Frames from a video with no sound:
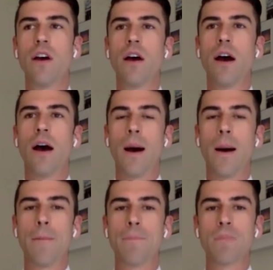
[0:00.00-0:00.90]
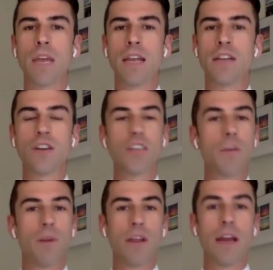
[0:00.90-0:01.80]
And it turns
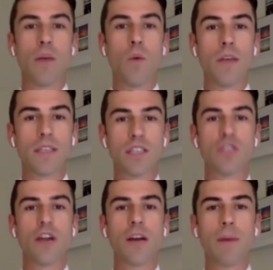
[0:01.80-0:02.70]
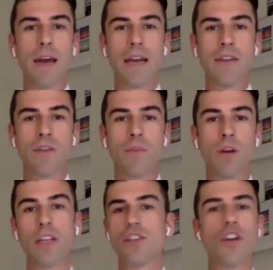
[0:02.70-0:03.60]
out Barletta wasn't struck by any of the
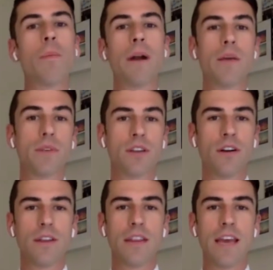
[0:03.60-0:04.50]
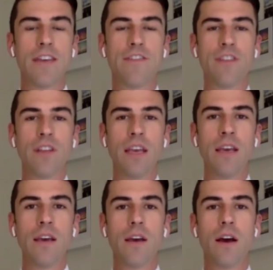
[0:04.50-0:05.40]
bullets. Nobody was hurt, thankfully.